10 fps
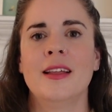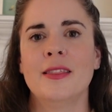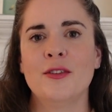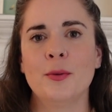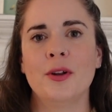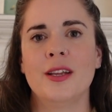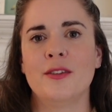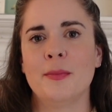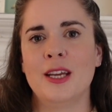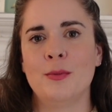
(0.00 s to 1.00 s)
This one
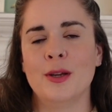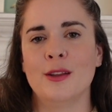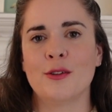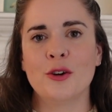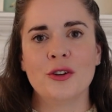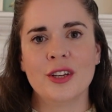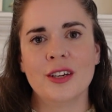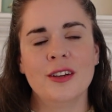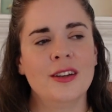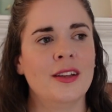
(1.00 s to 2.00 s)
is made with cotton
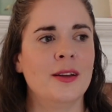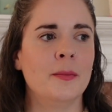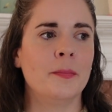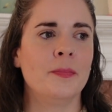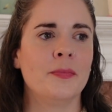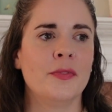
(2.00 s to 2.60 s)
yarn,